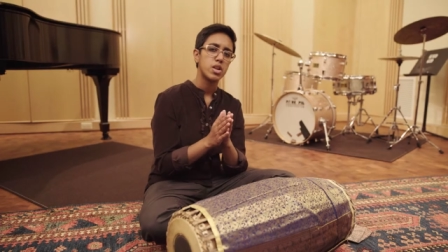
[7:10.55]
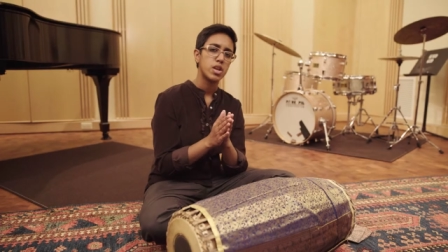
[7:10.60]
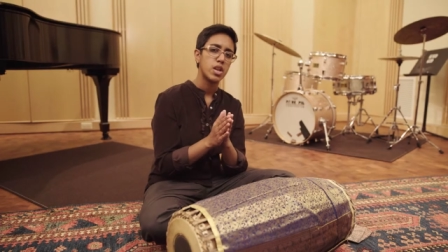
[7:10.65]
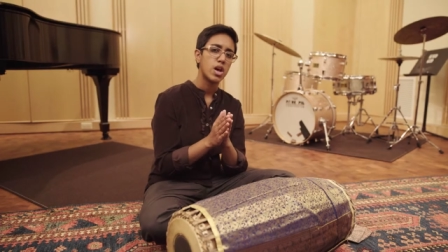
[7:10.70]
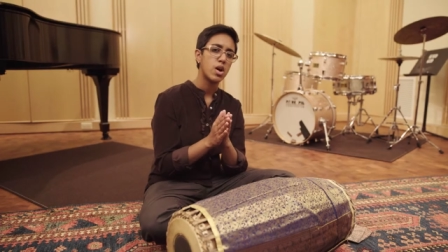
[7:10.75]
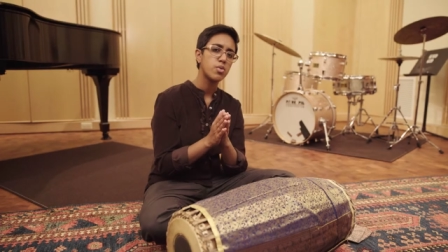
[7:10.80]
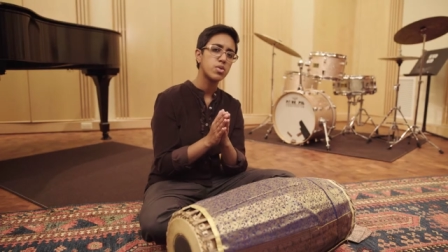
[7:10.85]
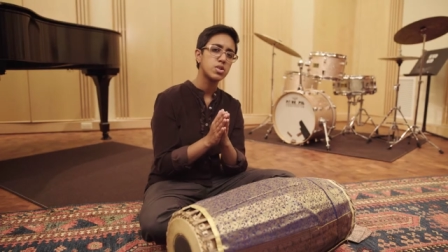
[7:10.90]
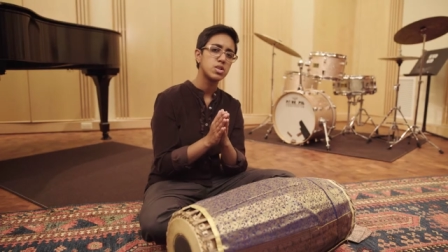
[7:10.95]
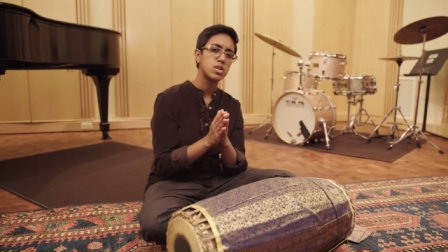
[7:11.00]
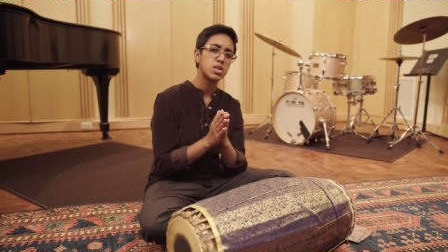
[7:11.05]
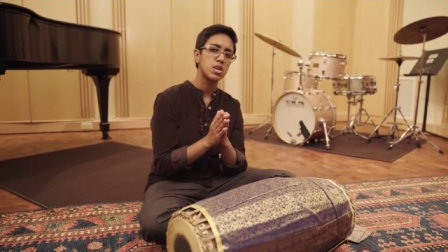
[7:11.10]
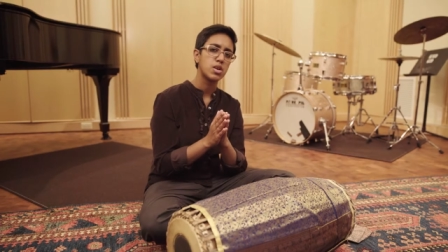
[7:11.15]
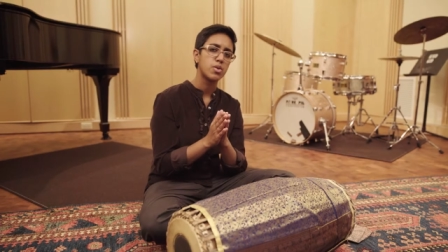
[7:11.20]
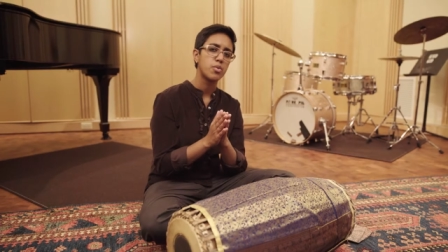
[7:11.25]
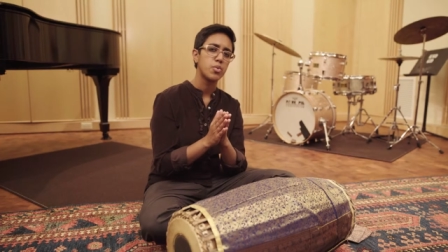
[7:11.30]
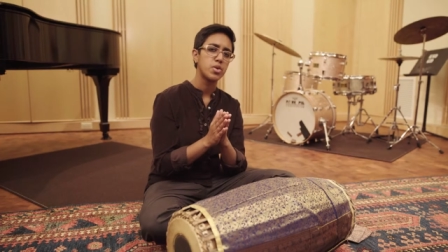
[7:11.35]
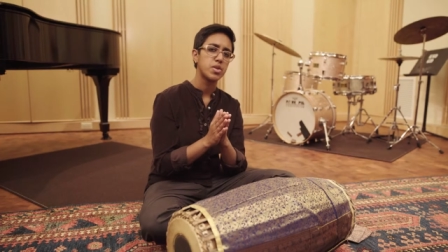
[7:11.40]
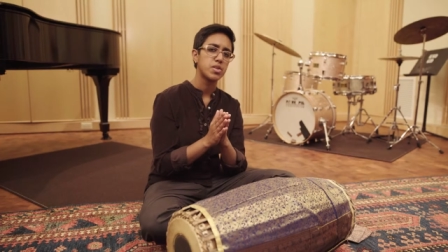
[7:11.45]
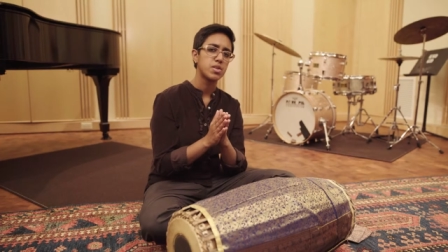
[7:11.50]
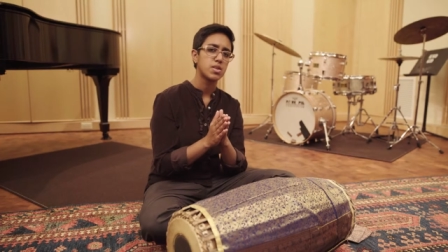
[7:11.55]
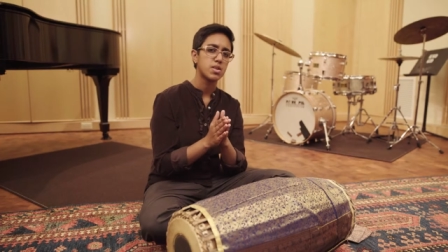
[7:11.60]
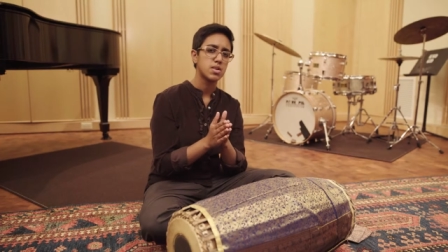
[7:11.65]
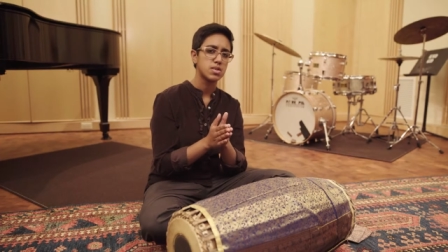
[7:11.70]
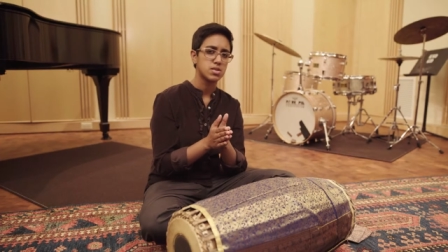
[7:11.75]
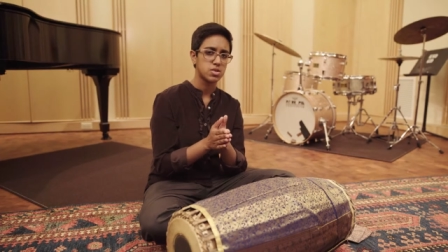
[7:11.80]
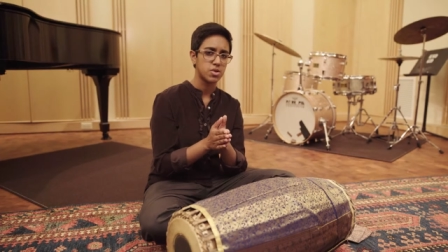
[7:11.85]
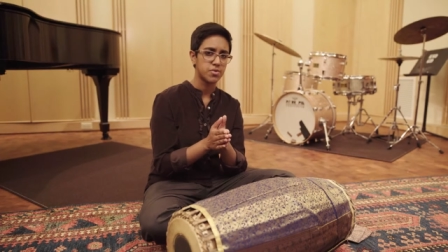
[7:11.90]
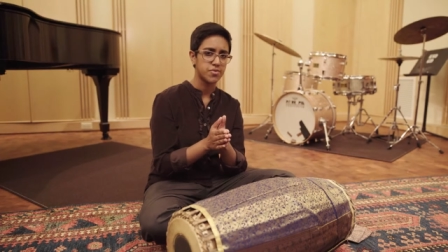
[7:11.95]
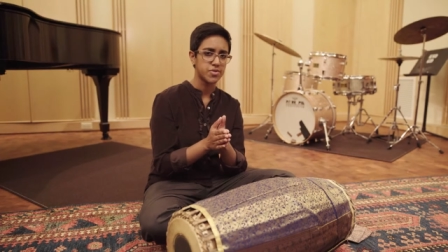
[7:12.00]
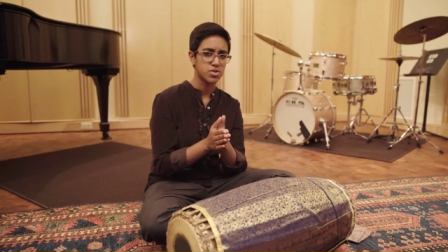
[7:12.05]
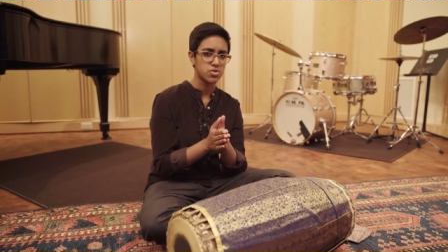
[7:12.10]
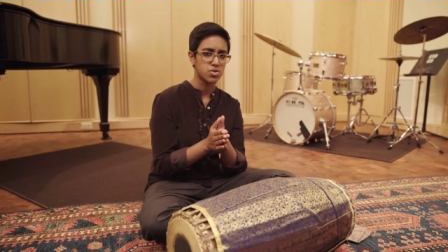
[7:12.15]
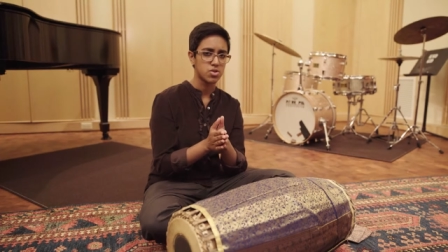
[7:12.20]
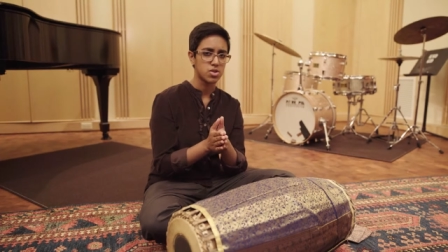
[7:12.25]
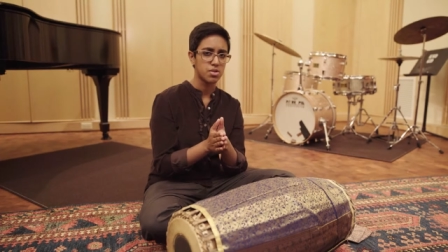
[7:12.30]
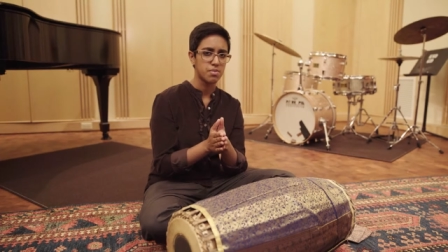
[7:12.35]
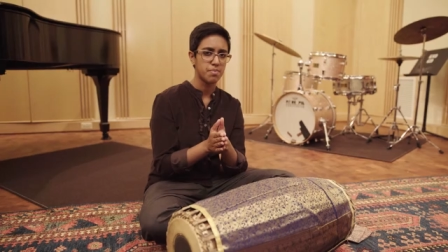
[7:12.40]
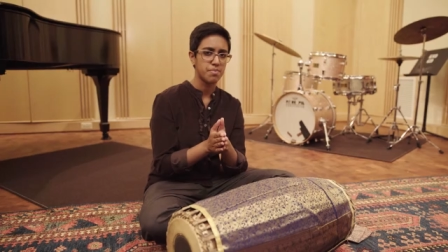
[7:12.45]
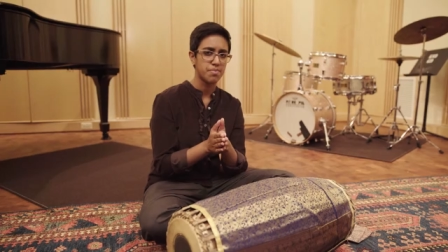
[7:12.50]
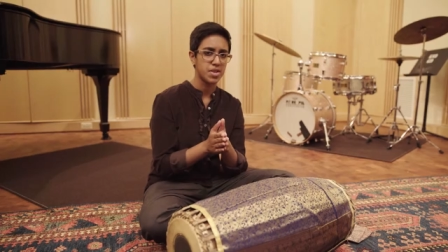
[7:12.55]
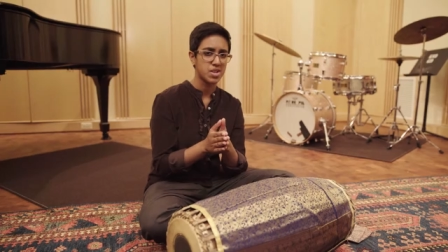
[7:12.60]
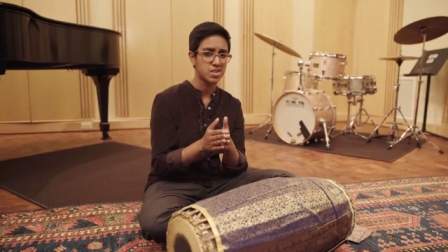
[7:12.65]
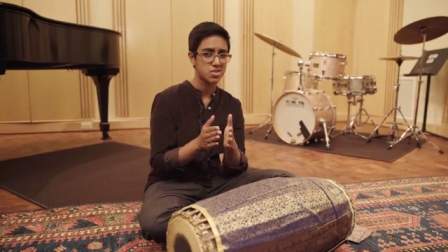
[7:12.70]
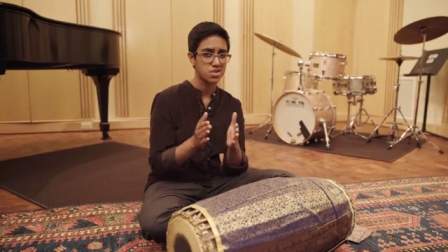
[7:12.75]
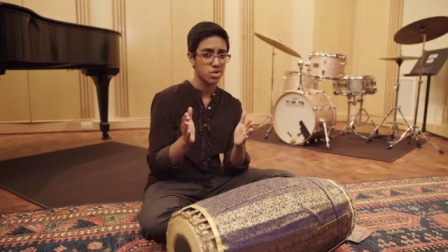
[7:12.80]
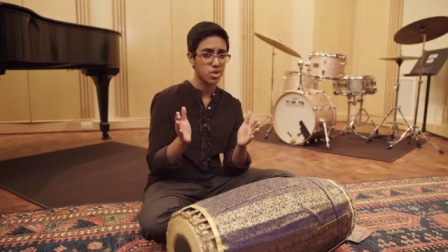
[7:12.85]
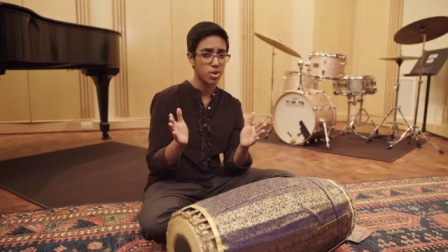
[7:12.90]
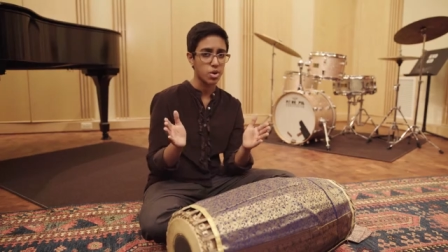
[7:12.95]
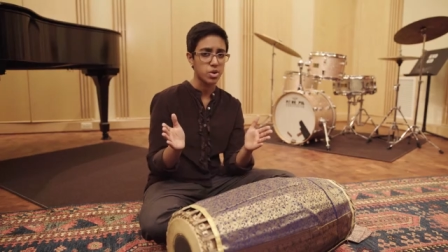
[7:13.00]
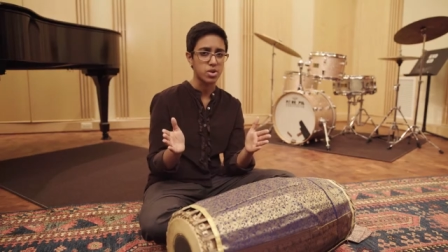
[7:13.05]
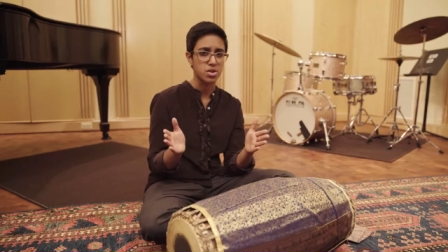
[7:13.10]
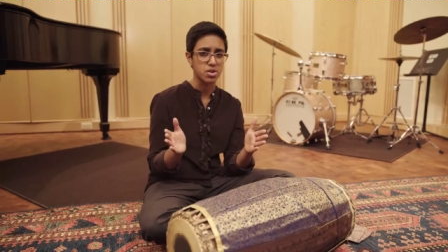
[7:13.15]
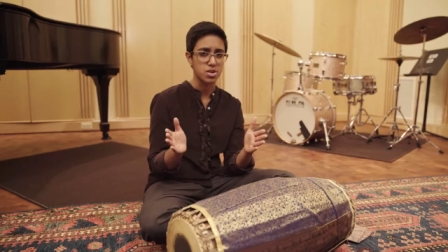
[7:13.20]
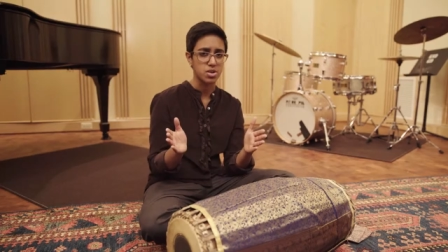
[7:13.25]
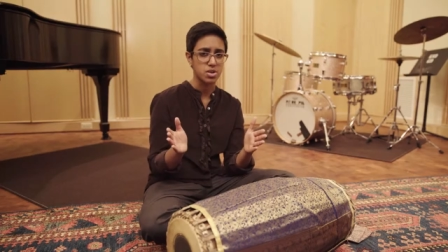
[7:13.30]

now we're dealing with a surface rhythm that's longer